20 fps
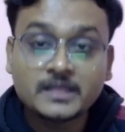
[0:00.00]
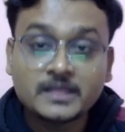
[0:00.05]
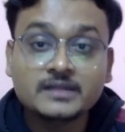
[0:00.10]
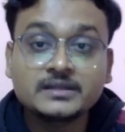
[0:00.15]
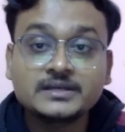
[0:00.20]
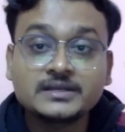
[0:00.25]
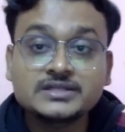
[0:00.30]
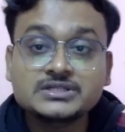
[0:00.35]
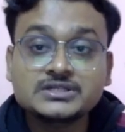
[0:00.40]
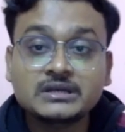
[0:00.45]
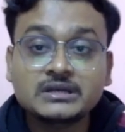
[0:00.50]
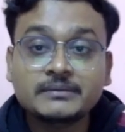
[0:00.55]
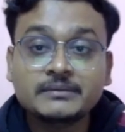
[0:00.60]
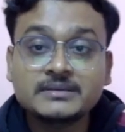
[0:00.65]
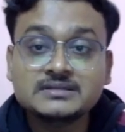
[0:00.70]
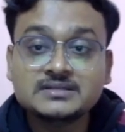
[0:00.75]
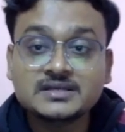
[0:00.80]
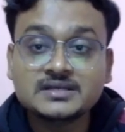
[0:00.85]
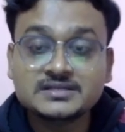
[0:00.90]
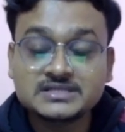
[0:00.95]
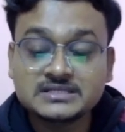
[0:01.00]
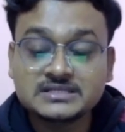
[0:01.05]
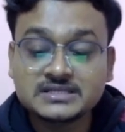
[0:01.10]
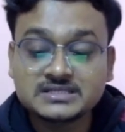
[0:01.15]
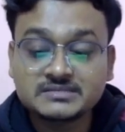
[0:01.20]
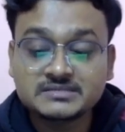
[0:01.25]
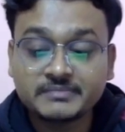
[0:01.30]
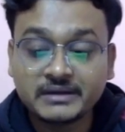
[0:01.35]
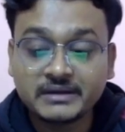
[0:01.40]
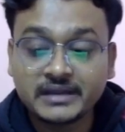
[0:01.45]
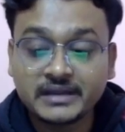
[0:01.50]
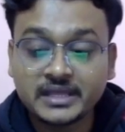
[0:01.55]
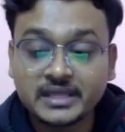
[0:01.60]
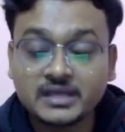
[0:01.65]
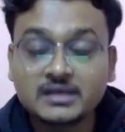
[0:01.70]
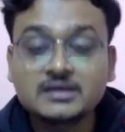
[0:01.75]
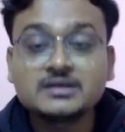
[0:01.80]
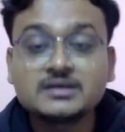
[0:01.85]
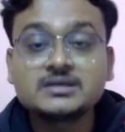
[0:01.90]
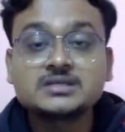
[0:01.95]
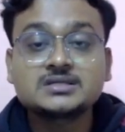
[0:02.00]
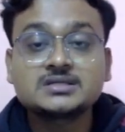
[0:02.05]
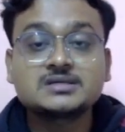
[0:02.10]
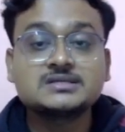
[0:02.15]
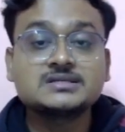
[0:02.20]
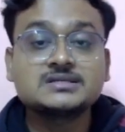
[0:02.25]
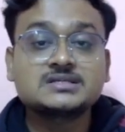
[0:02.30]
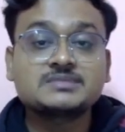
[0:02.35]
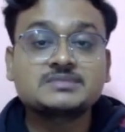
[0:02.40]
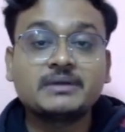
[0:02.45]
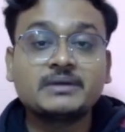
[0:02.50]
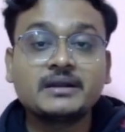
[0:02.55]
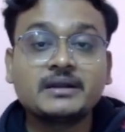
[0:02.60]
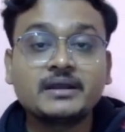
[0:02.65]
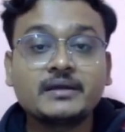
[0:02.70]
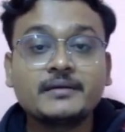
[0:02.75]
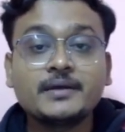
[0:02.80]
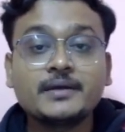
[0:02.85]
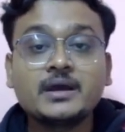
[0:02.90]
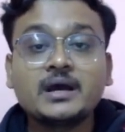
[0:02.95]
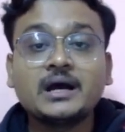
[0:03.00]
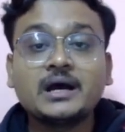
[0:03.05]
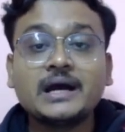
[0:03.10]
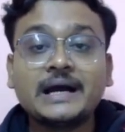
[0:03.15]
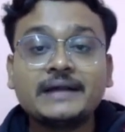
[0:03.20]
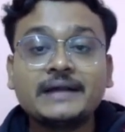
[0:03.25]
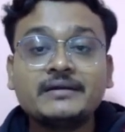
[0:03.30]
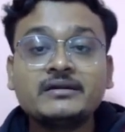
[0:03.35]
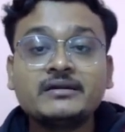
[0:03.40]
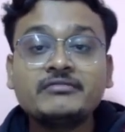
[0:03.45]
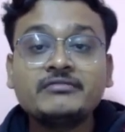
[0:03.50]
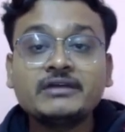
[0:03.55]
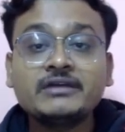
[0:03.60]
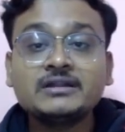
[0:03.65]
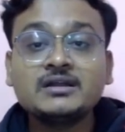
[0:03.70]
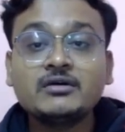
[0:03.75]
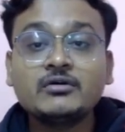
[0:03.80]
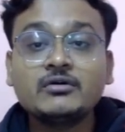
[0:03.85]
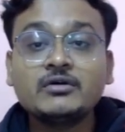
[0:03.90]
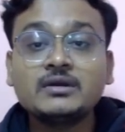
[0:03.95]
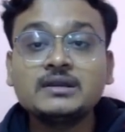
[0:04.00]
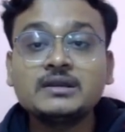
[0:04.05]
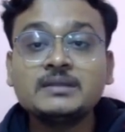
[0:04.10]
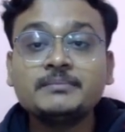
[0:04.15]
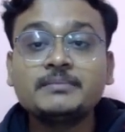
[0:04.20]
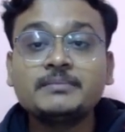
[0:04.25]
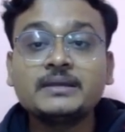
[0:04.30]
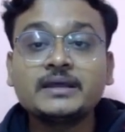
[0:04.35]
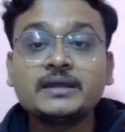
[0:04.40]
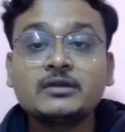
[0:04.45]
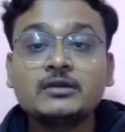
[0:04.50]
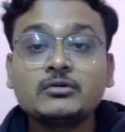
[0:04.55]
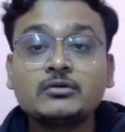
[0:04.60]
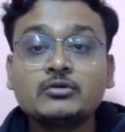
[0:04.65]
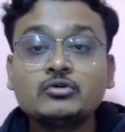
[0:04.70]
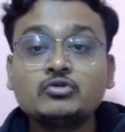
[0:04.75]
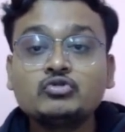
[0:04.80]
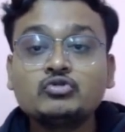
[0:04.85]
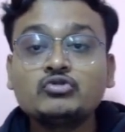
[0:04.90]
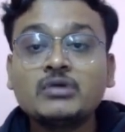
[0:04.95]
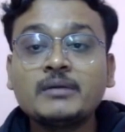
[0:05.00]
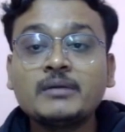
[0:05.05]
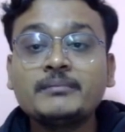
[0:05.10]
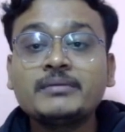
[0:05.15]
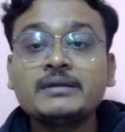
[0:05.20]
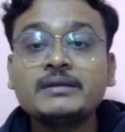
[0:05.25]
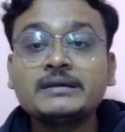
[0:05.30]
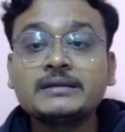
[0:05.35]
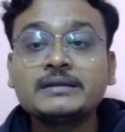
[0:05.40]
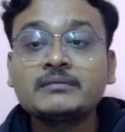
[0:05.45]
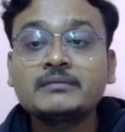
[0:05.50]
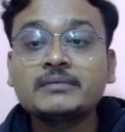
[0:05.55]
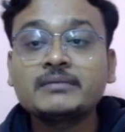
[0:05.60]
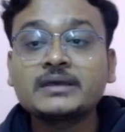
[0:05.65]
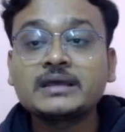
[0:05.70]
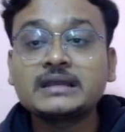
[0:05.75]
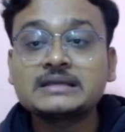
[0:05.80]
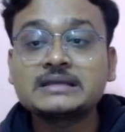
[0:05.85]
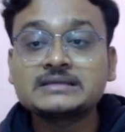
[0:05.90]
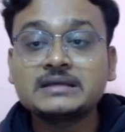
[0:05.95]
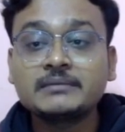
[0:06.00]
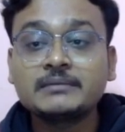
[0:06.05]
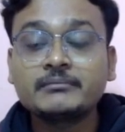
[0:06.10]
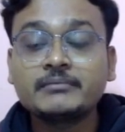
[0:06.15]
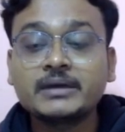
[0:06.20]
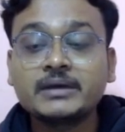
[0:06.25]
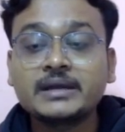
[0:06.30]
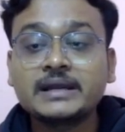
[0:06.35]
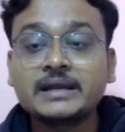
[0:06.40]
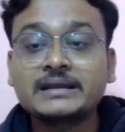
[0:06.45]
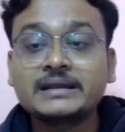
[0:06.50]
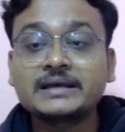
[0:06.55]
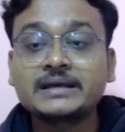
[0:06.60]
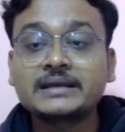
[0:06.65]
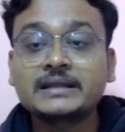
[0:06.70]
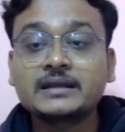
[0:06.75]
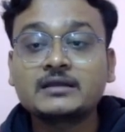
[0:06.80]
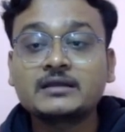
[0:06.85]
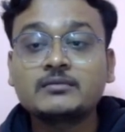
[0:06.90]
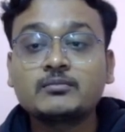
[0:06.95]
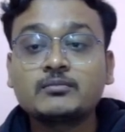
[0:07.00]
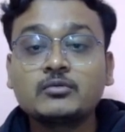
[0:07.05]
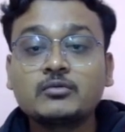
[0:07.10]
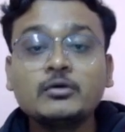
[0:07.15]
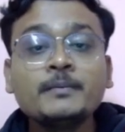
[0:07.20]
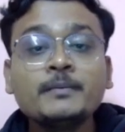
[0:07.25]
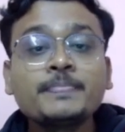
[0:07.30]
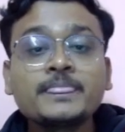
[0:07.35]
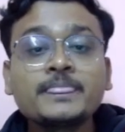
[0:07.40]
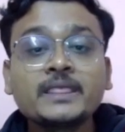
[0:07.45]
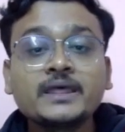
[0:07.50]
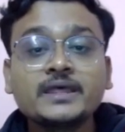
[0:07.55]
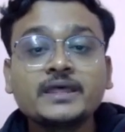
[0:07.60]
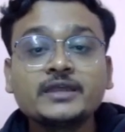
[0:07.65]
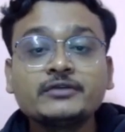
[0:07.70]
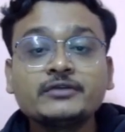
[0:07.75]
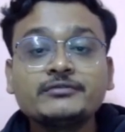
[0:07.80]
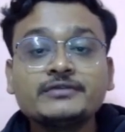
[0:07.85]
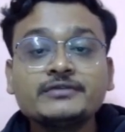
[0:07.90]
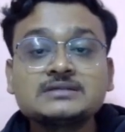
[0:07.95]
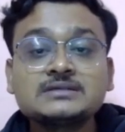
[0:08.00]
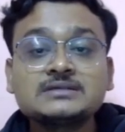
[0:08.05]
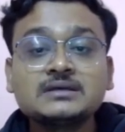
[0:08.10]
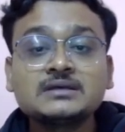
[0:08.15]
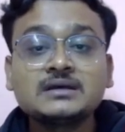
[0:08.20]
It is written by Shashi Deshpande. Shashi Deshpande. Identify the only play known to have been written by Edgar Allan Poe in which